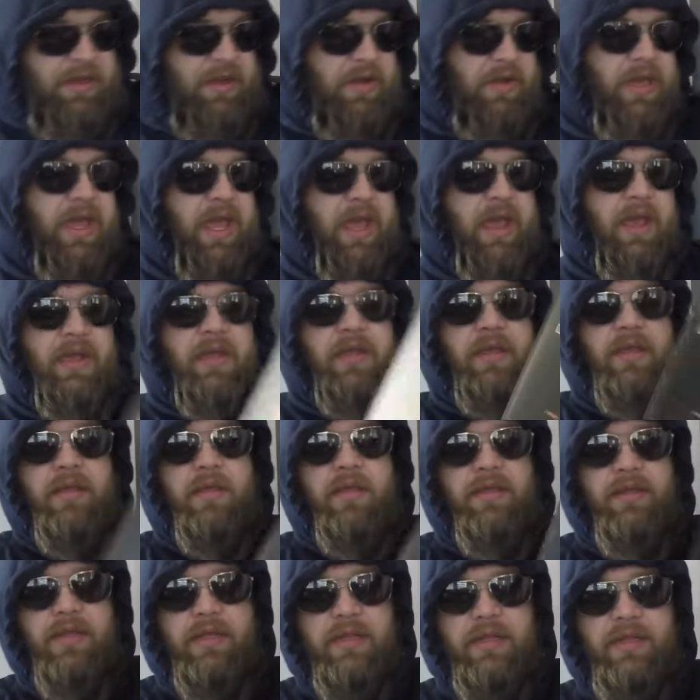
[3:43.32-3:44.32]
Okay.
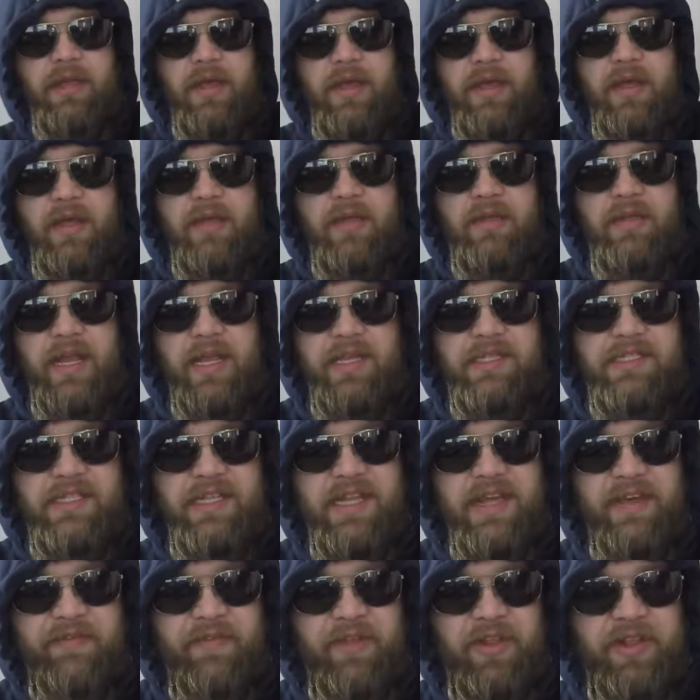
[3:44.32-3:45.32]
And then the
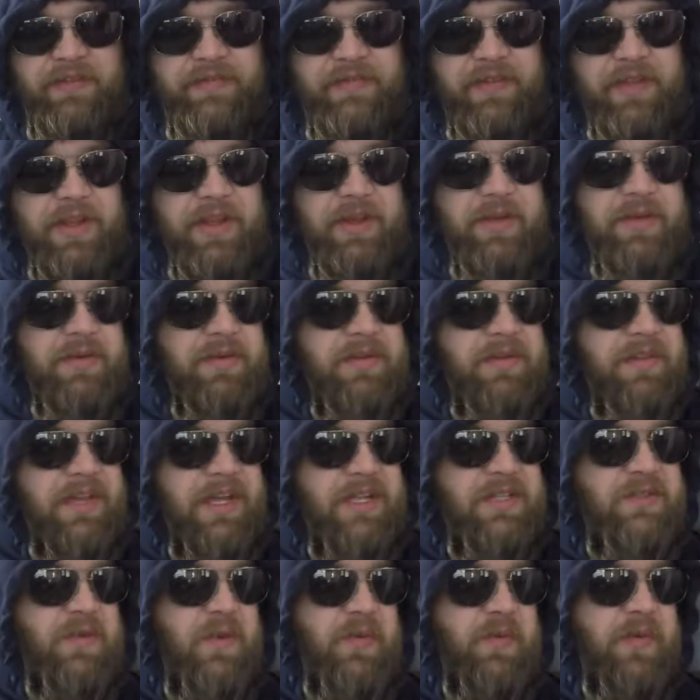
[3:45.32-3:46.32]
next level of loot.
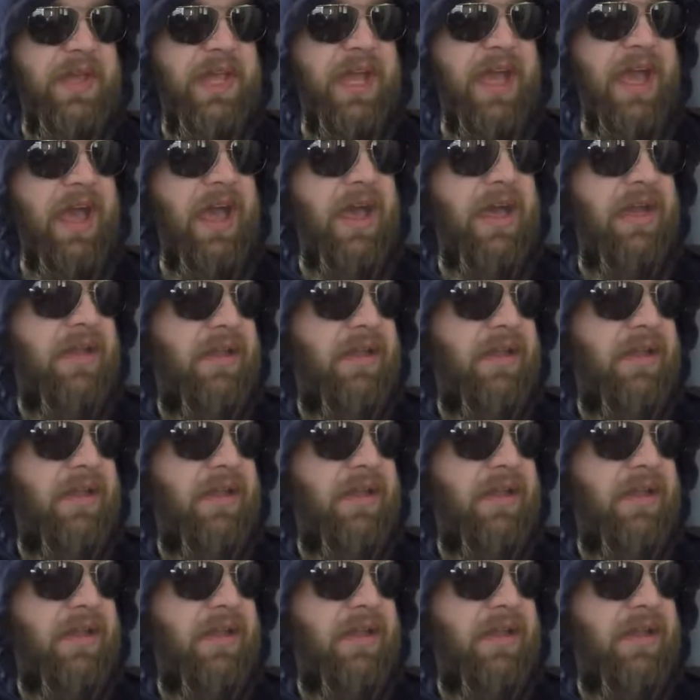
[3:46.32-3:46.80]
That's what we got.